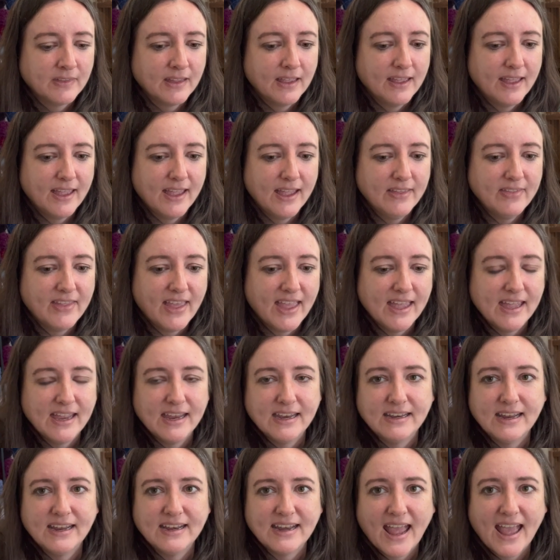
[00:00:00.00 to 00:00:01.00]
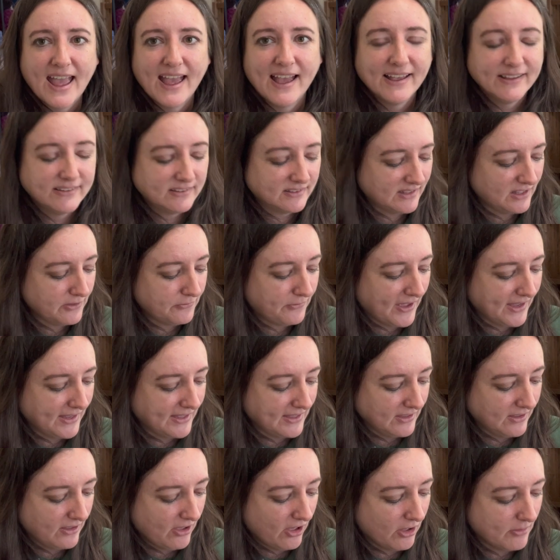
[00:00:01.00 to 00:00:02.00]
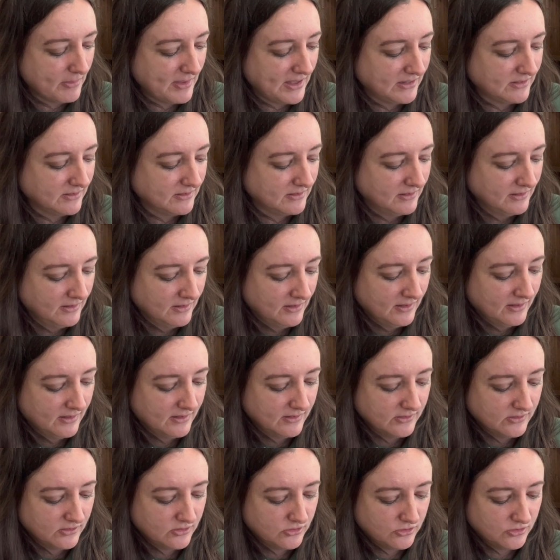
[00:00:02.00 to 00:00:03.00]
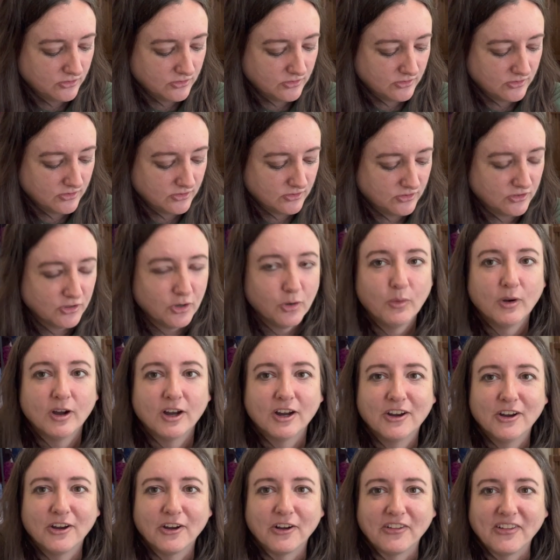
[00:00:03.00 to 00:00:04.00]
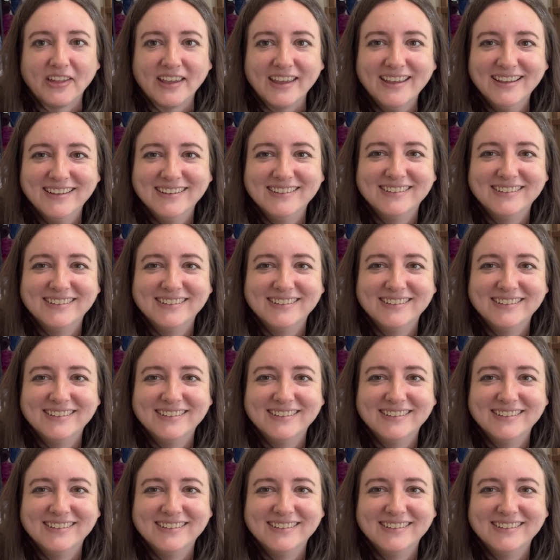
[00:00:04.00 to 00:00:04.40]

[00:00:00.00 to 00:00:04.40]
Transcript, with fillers: and then an ask if I can come in to work early.